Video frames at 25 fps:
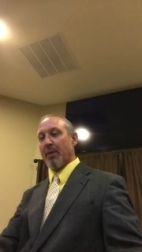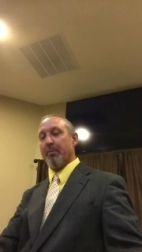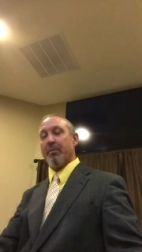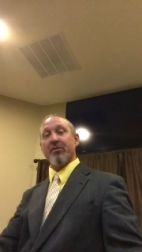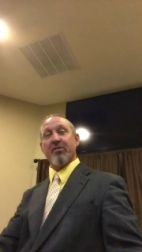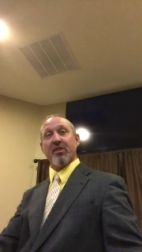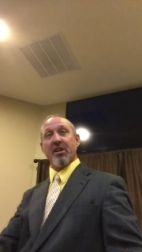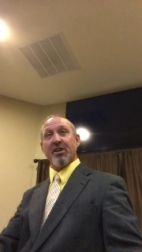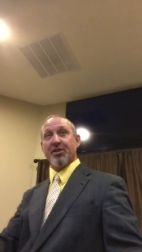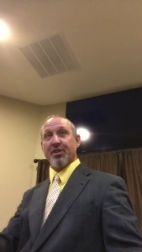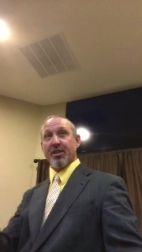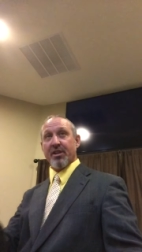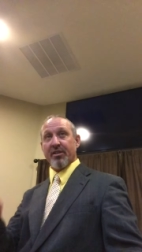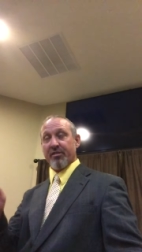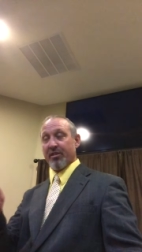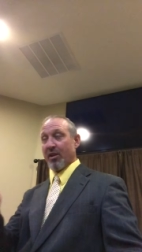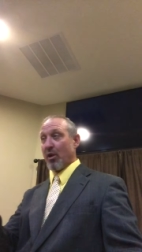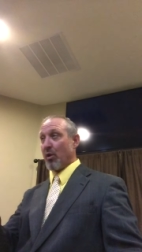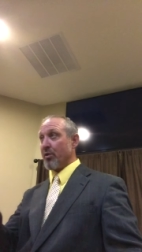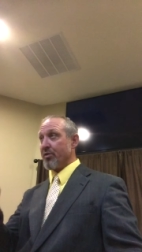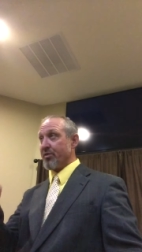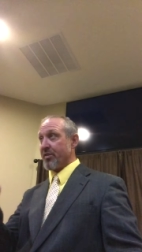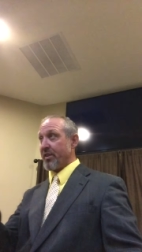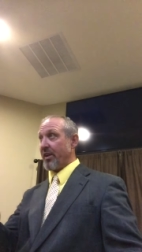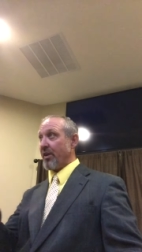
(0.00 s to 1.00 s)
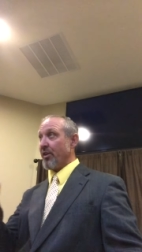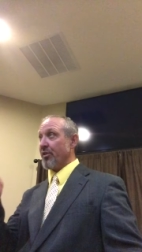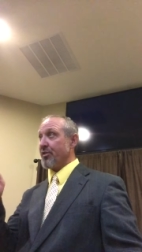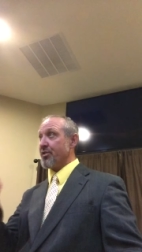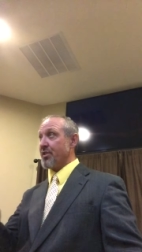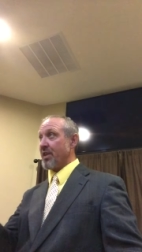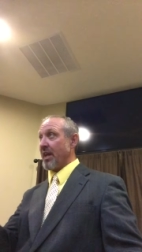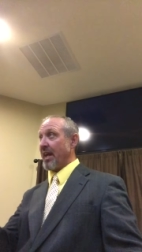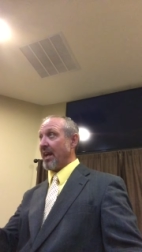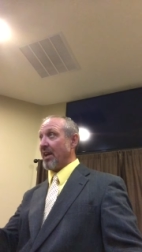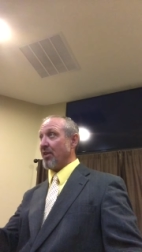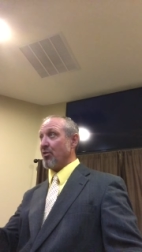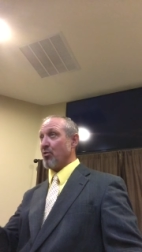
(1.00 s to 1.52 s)
opposition as long as the earth
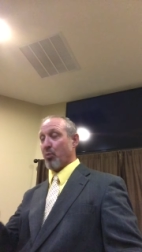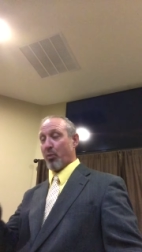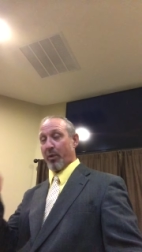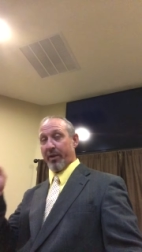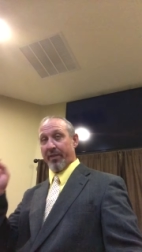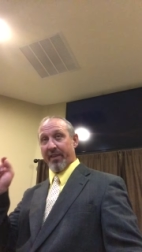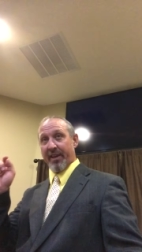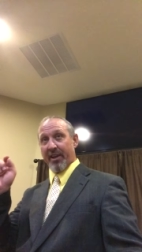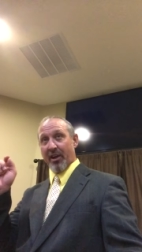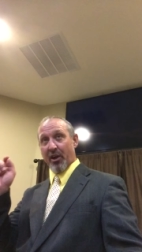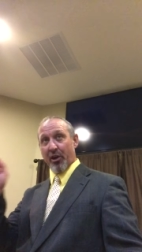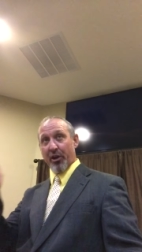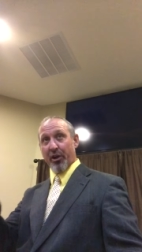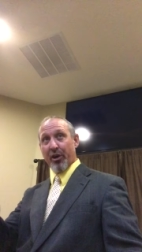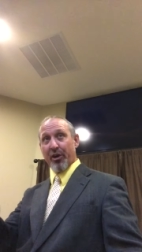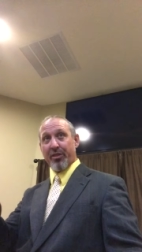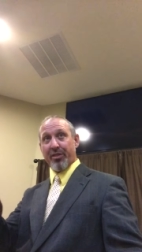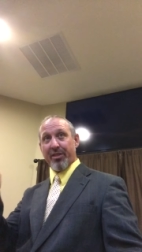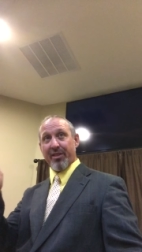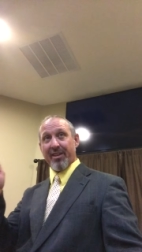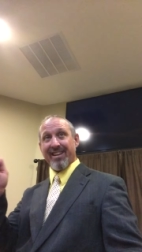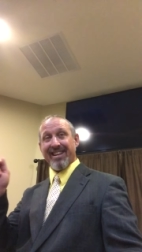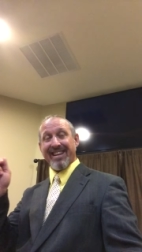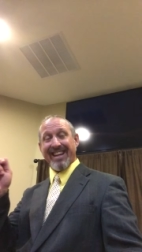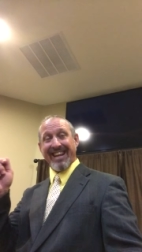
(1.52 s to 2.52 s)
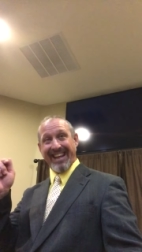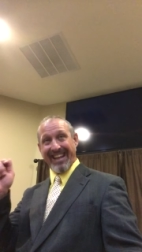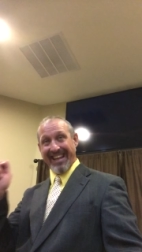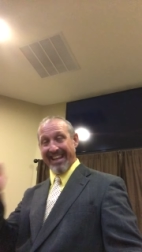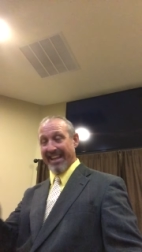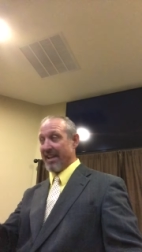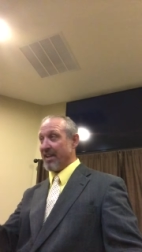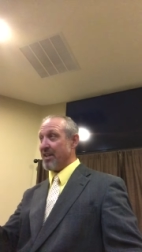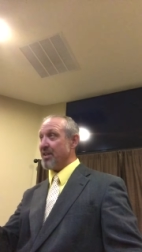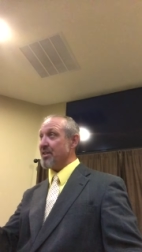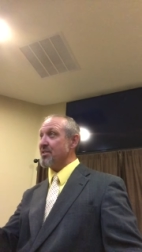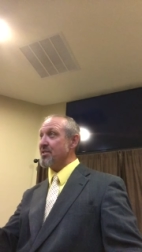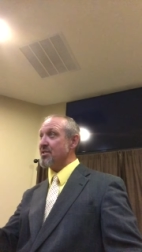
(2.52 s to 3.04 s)
stands. When the earth
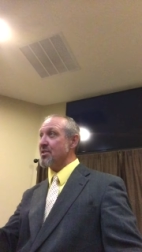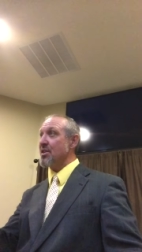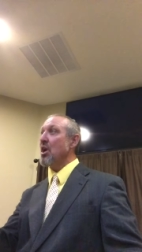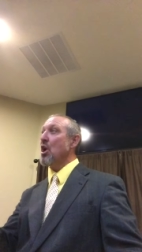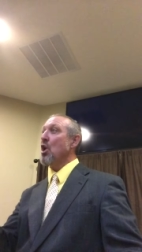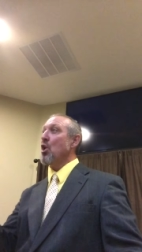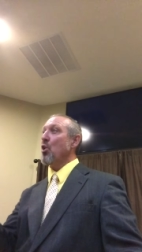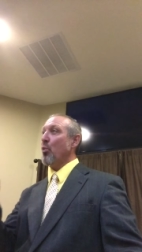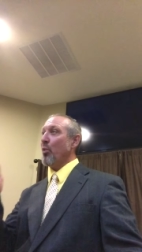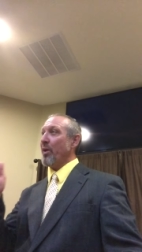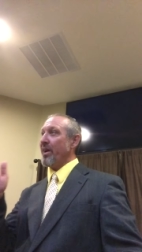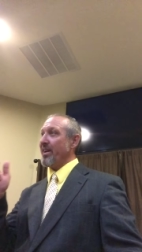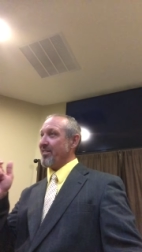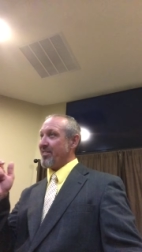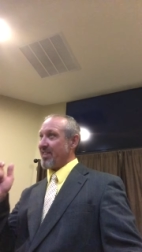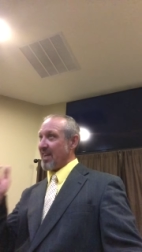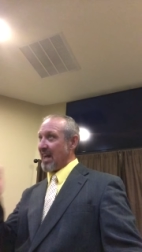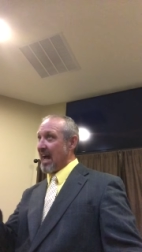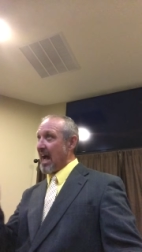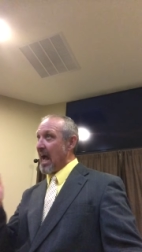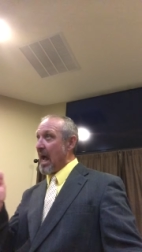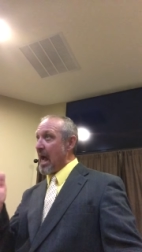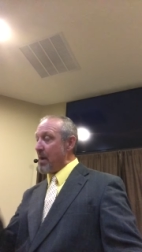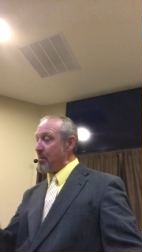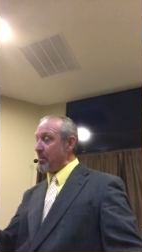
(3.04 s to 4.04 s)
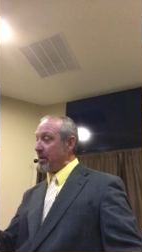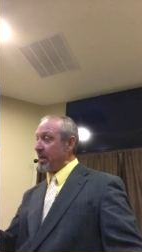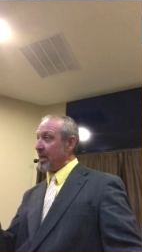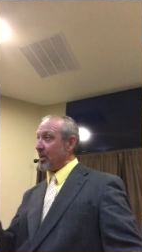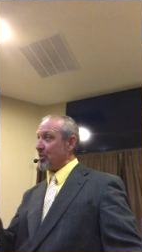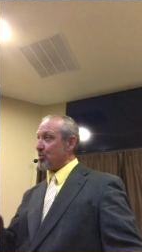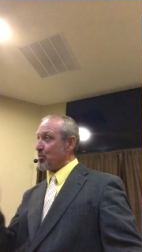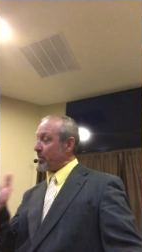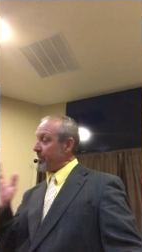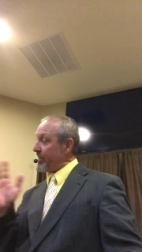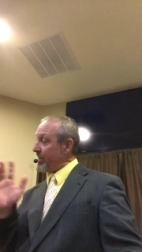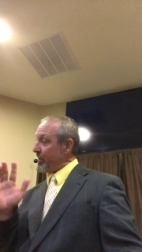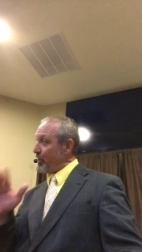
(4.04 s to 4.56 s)
ends, when time
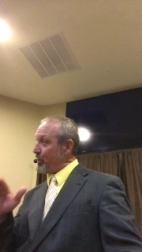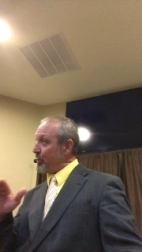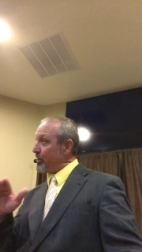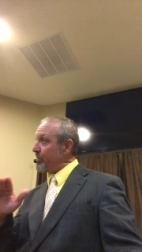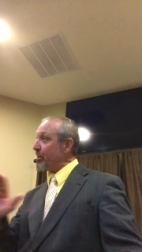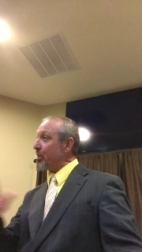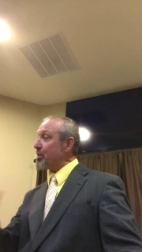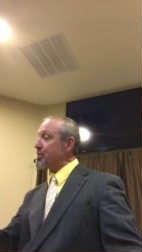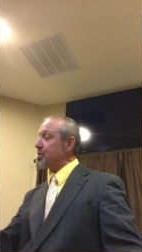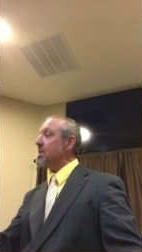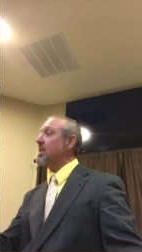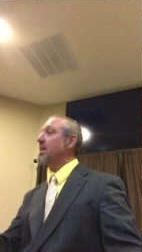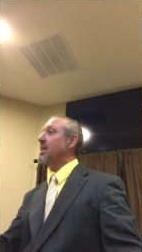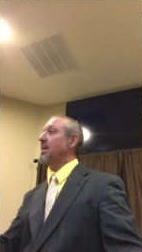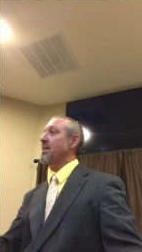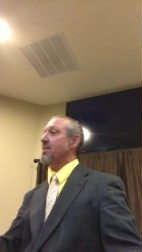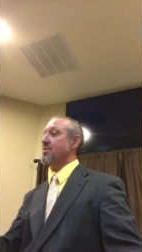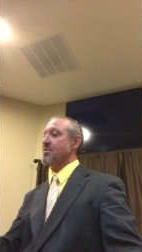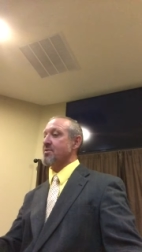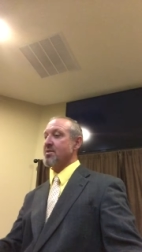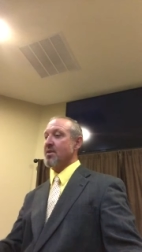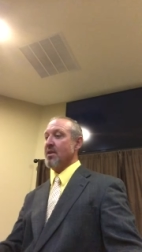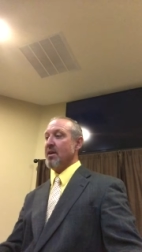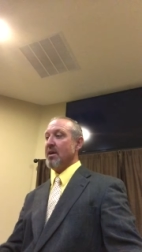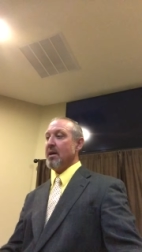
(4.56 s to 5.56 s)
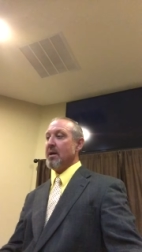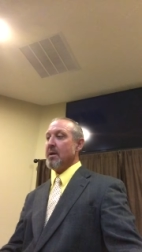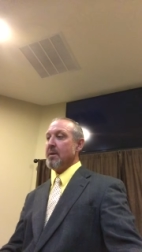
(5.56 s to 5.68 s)
ends, when the universe ends,